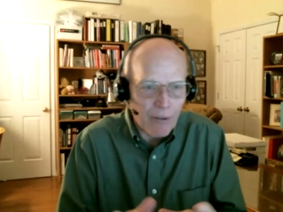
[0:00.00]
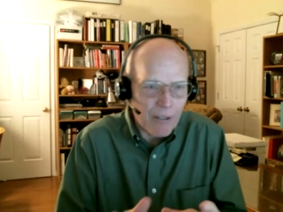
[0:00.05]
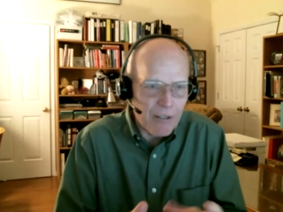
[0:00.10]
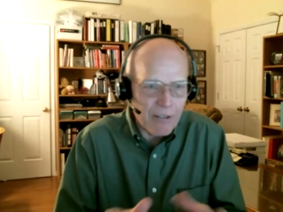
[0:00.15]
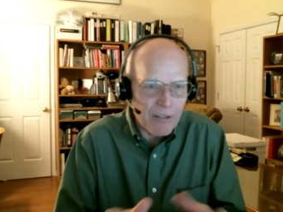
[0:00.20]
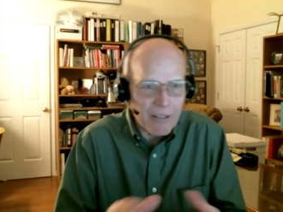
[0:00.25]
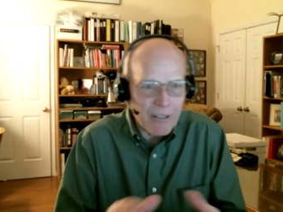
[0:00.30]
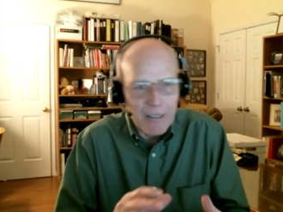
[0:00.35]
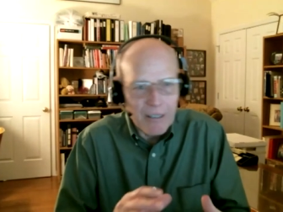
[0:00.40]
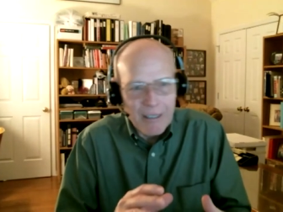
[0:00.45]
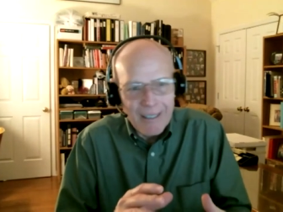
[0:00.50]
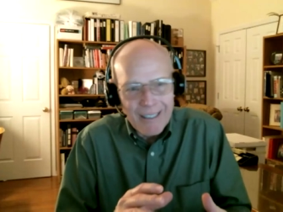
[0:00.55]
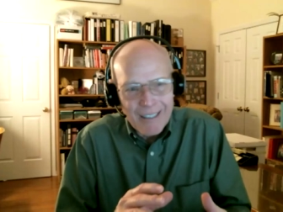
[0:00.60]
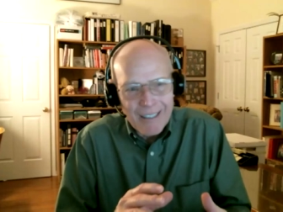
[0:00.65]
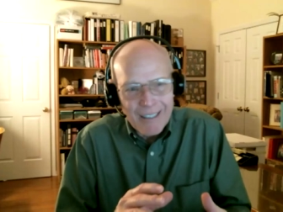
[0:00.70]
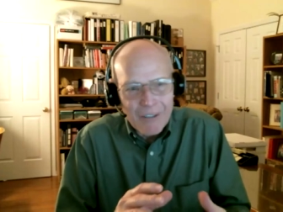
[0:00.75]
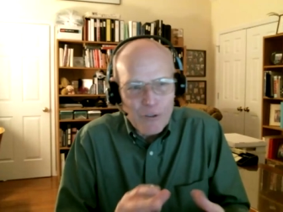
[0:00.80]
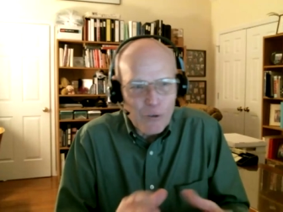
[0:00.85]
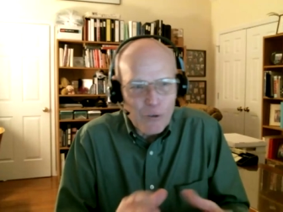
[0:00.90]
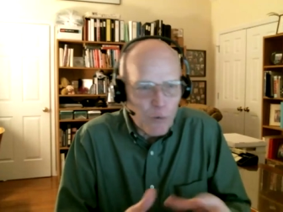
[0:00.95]
What are the
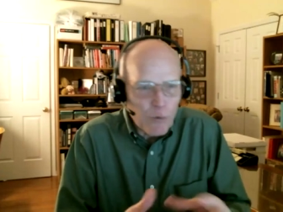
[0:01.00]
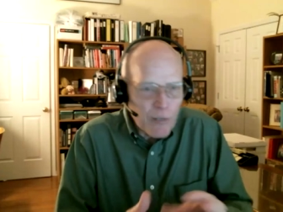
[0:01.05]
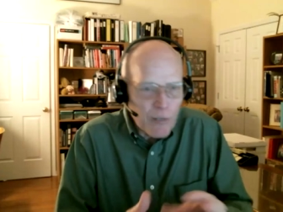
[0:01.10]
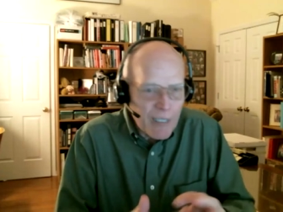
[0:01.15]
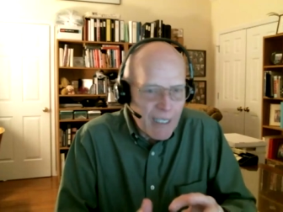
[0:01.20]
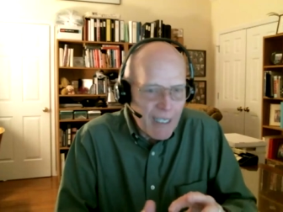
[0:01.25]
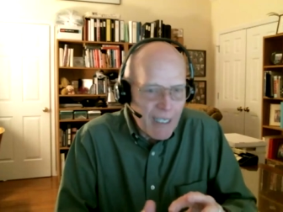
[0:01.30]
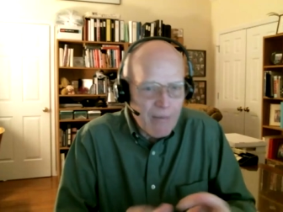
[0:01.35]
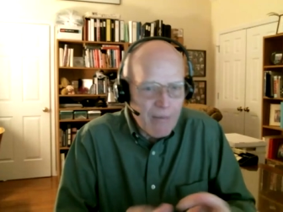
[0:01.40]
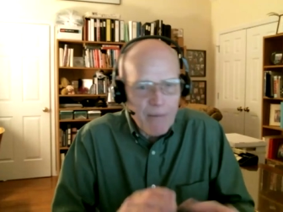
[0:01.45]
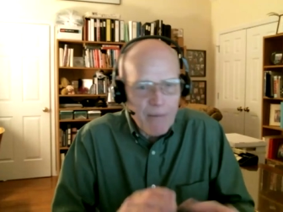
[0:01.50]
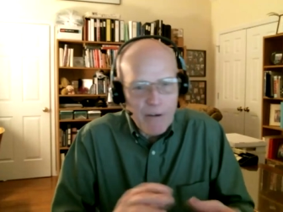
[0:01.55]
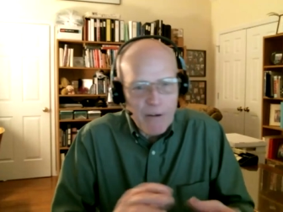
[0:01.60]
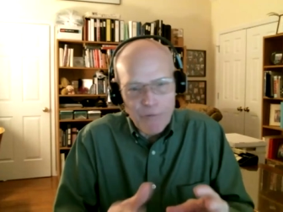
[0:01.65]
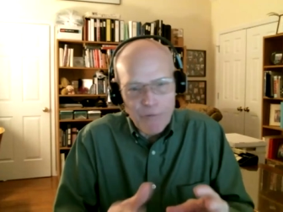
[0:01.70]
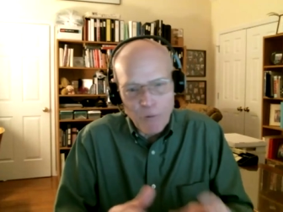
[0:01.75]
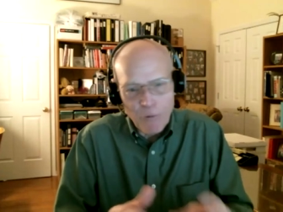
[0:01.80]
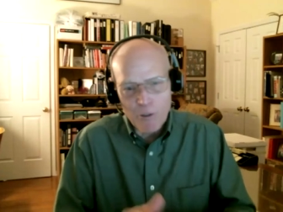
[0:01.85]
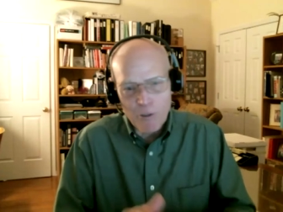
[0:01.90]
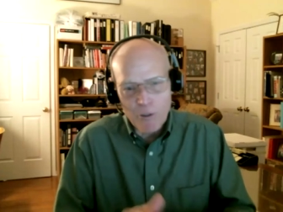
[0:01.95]
3,
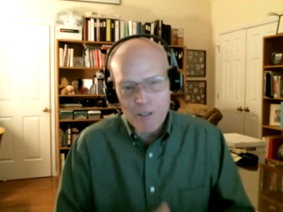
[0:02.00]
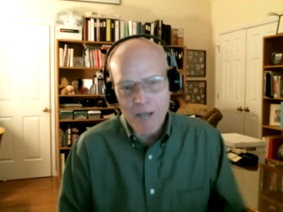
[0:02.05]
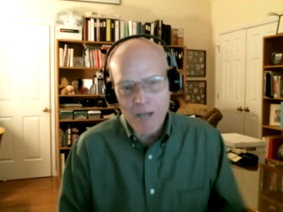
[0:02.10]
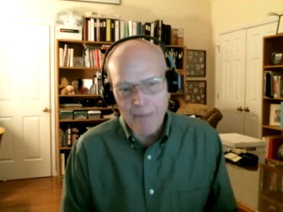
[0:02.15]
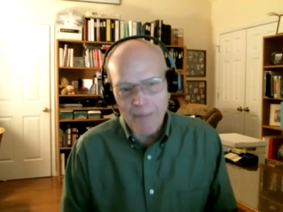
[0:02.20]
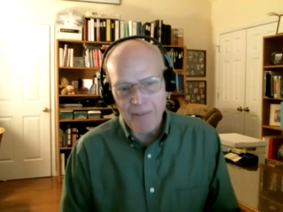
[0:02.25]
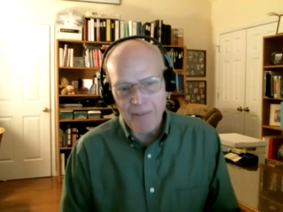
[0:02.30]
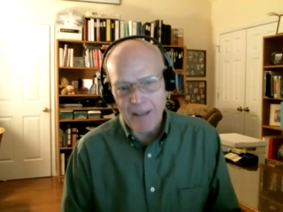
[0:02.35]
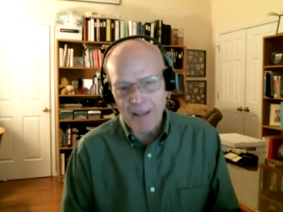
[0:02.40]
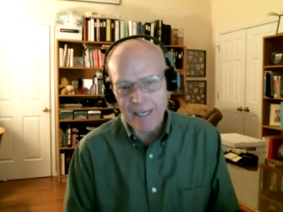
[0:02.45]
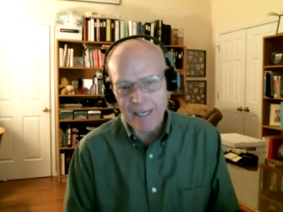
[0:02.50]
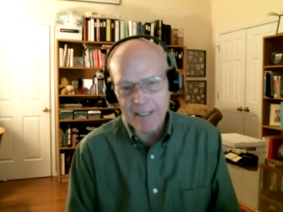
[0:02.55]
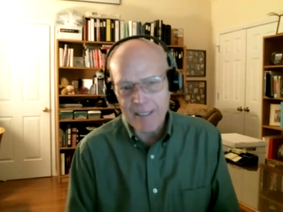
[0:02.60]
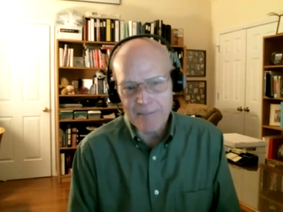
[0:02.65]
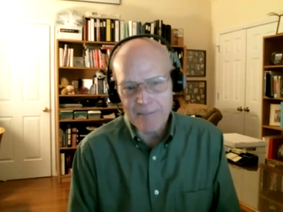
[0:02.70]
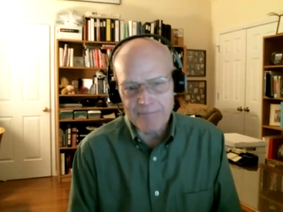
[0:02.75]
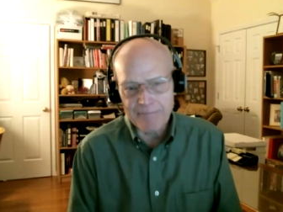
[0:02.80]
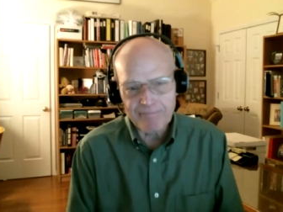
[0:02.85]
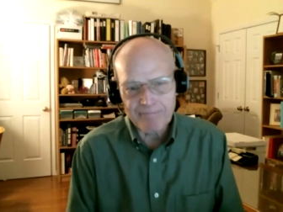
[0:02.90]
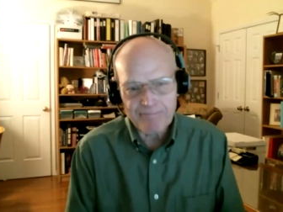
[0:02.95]
maybe 4 top
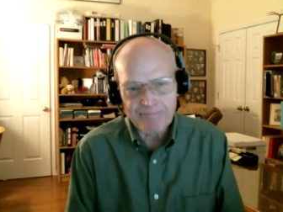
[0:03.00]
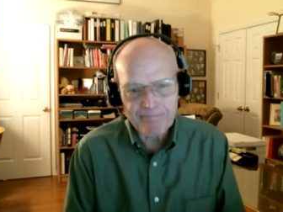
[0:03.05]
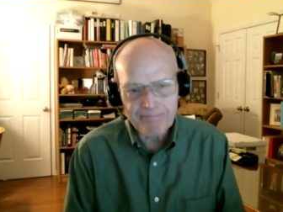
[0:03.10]
things?